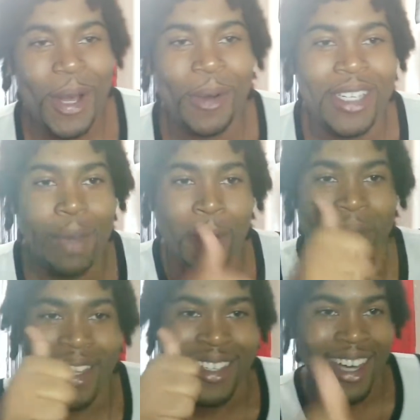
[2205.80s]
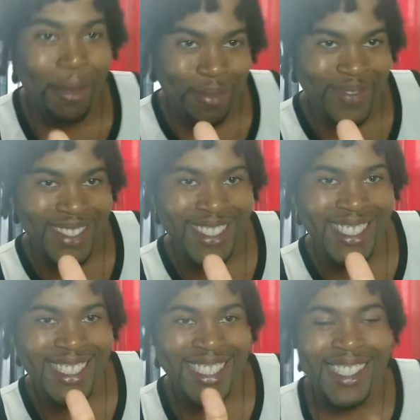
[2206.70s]
double mint gum,
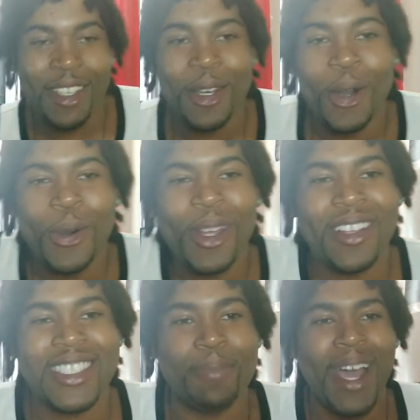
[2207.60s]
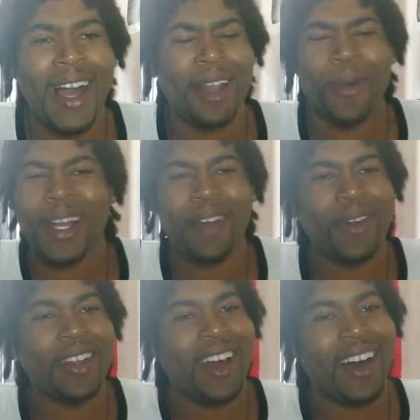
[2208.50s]
smile or whatever.
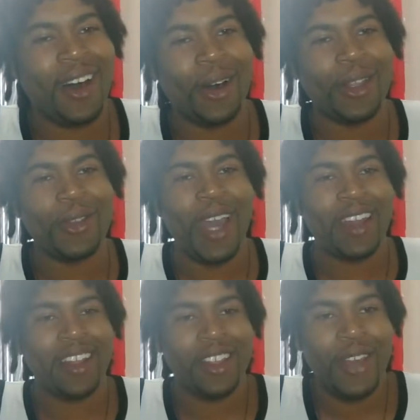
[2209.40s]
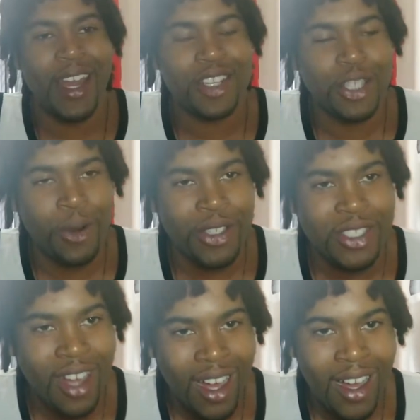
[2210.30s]
No, you got to show the
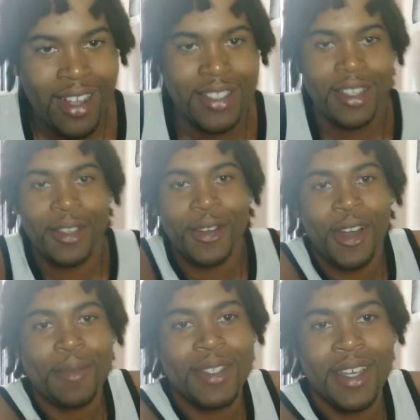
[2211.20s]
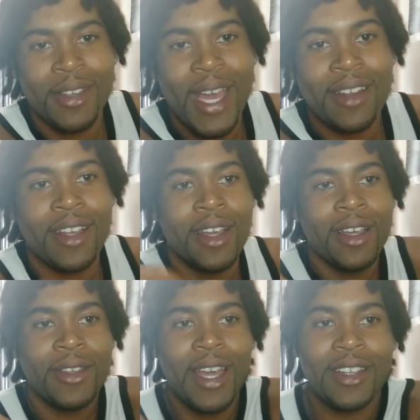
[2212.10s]
scars. You know what I'm saying? You
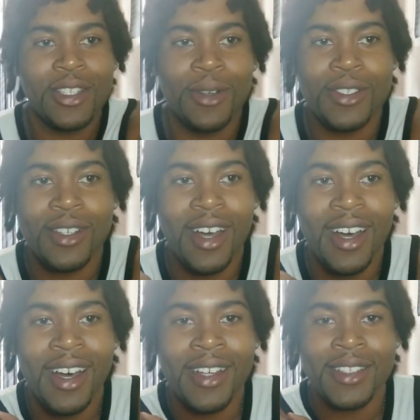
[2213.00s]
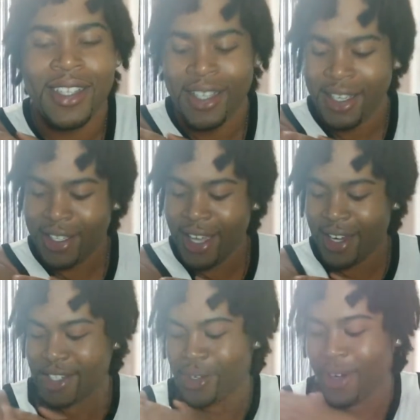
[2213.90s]
got to show the scars. You got to
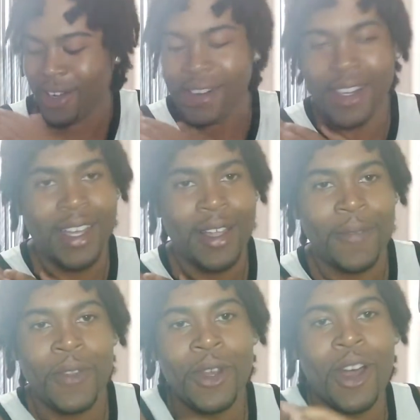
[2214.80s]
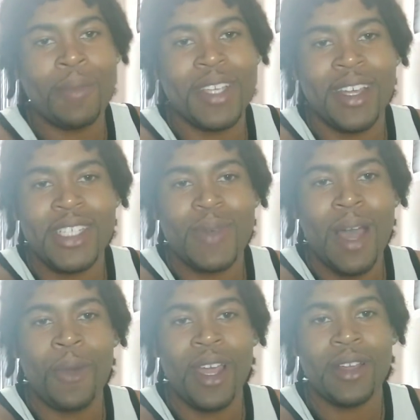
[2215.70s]
show all that. You know what I'm saying? That's why I
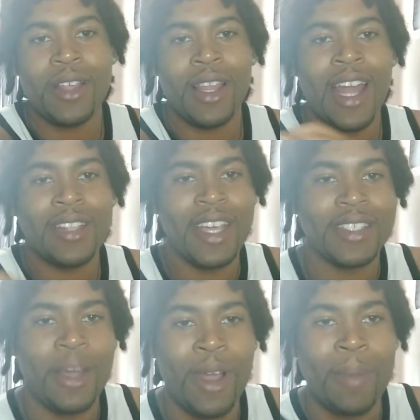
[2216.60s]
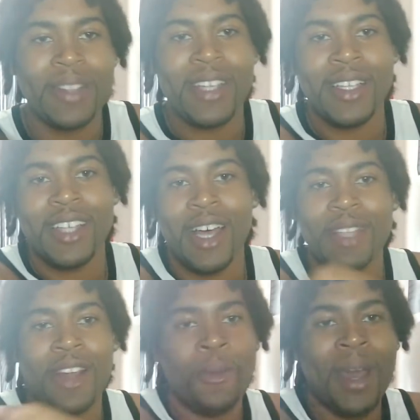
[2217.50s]
wear a lot of times I wear my tank tops. I
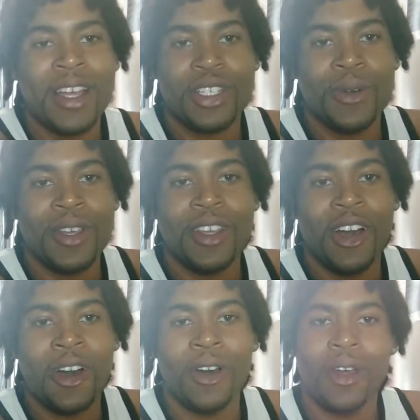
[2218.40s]
don't mind showing y'all